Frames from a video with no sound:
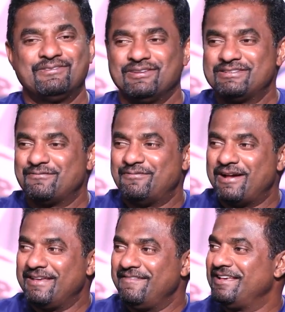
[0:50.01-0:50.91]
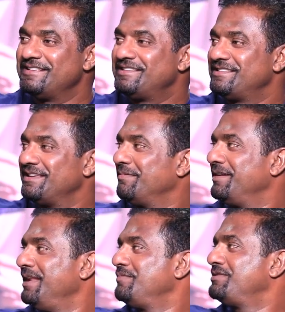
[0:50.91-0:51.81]
So it's a 5 years, it's a
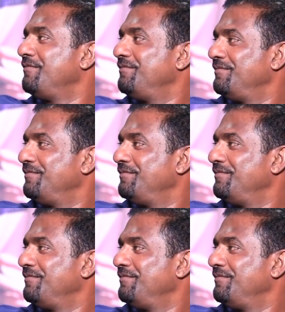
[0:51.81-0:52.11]
glimpse of